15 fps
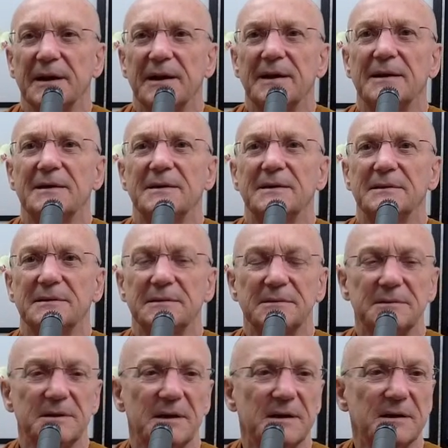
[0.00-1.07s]

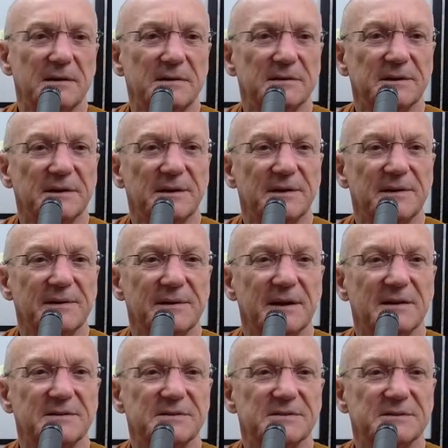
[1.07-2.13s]
and I think
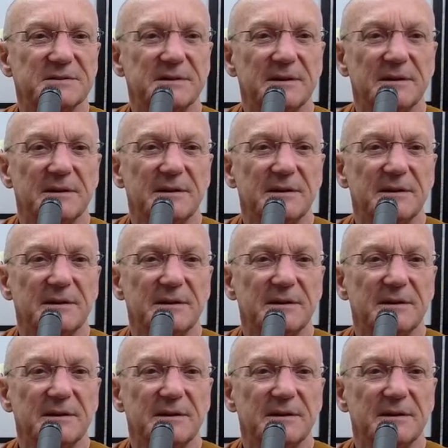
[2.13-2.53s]
that's